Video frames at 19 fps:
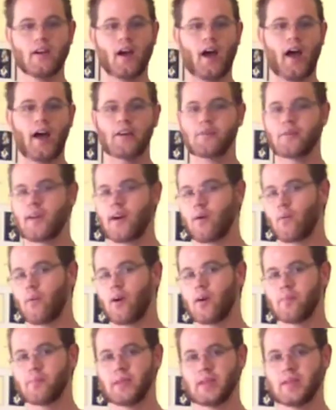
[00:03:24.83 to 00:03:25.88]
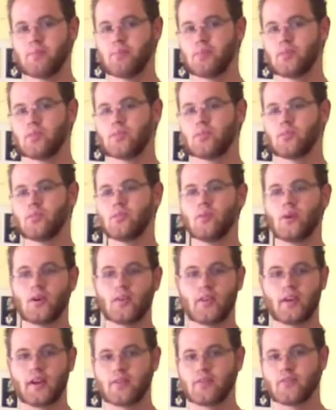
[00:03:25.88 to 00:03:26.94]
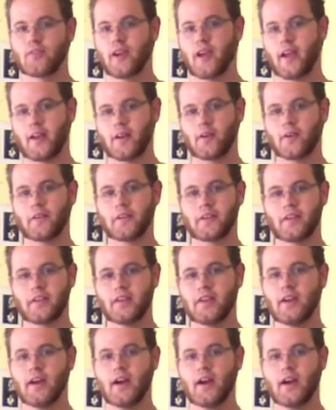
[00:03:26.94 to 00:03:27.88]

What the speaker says: I do not want people who are there for anarchy.